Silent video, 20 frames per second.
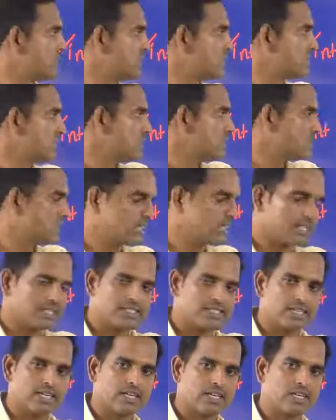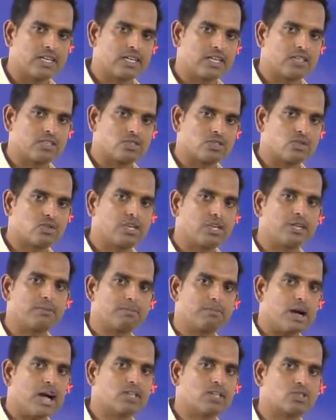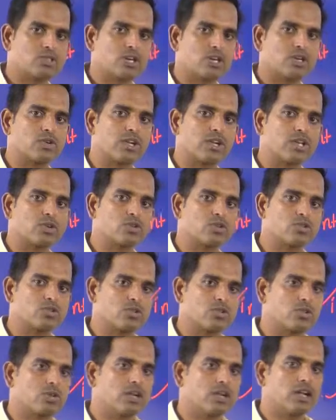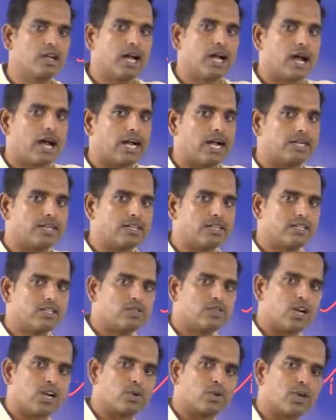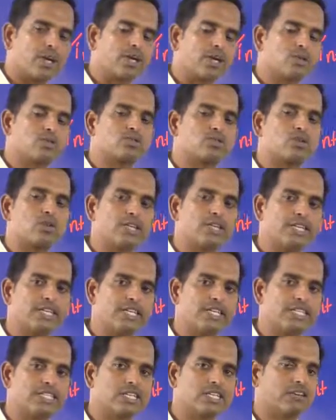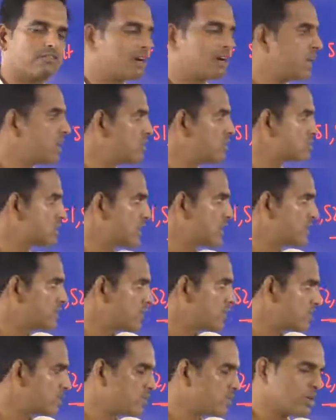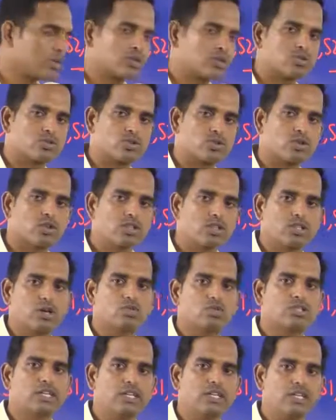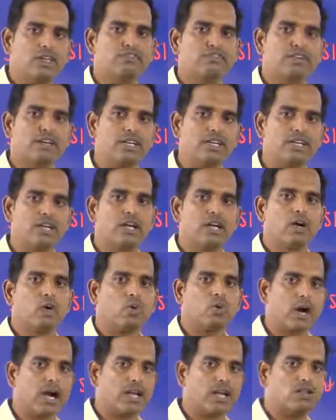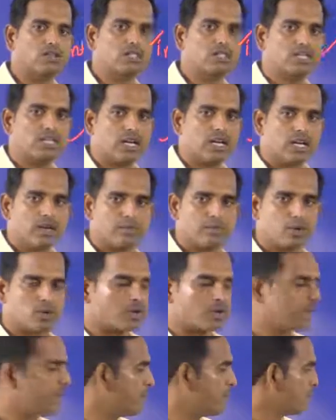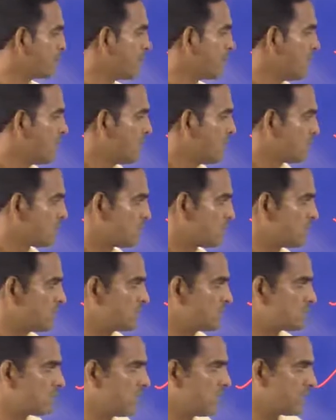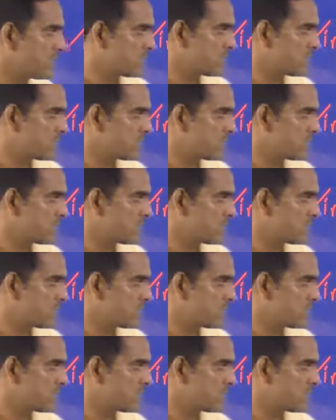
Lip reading: that is the student marks you are going to store, and you are going to store integer values, and you are going to store 1000 different values in the program. So this will